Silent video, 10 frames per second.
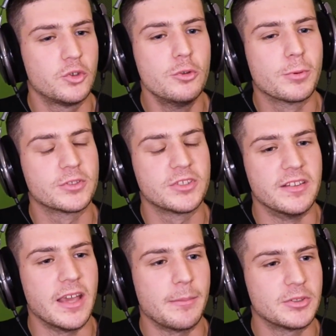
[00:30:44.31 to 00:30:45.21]
2%
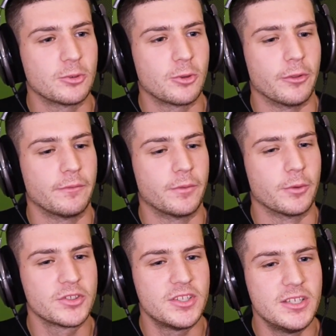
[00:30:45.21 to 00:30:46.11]
of the episode on the
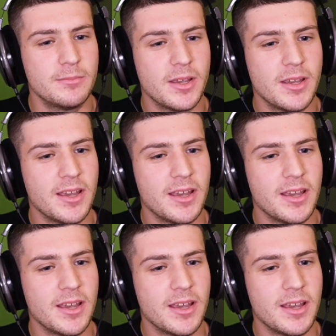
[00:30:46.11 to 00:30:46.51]
first team